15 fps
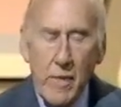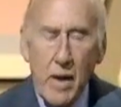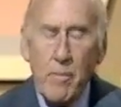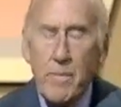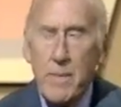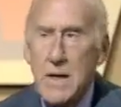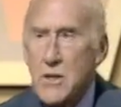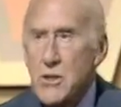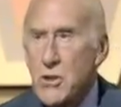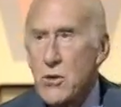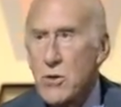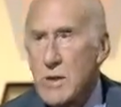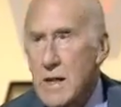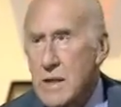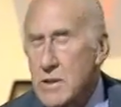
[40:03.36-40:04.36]

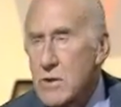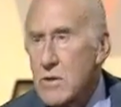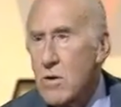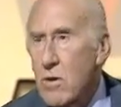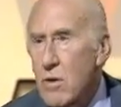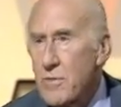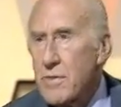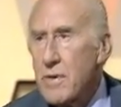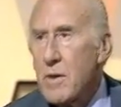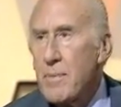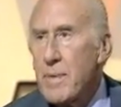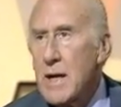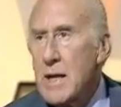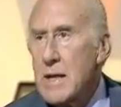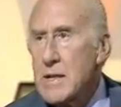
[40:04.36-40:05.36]
Bursu doesn't often
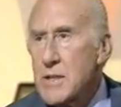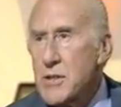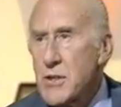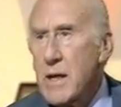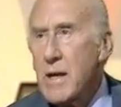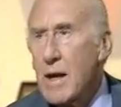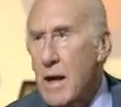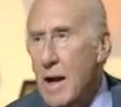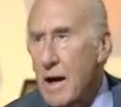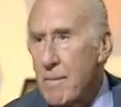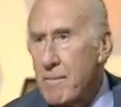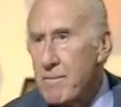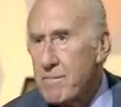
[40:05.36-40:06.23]
appear in the singular.